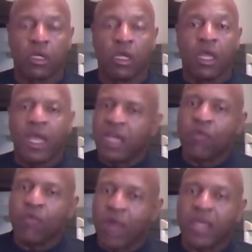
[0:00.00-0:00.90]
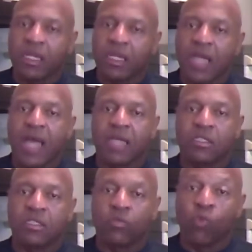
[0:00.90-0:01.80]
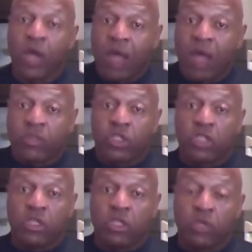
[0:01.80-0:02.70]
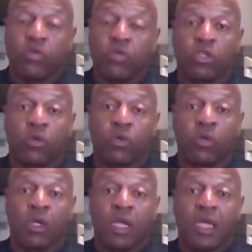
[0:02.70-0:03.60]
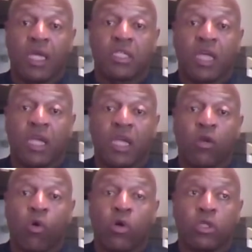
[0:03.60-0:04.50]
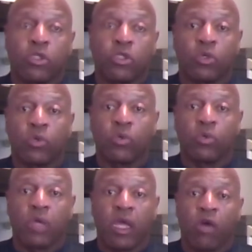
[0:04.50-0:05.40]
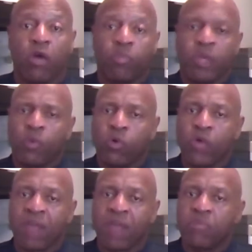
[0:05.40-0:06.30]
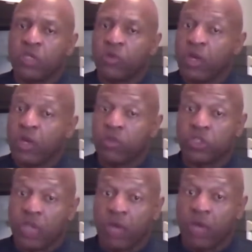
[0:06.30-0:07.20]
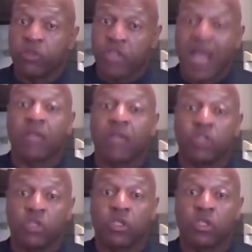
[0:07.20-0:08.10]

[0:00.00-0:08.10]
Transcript: And they recognize what I was just alluding to, is that in order to help people who have mental health challenges,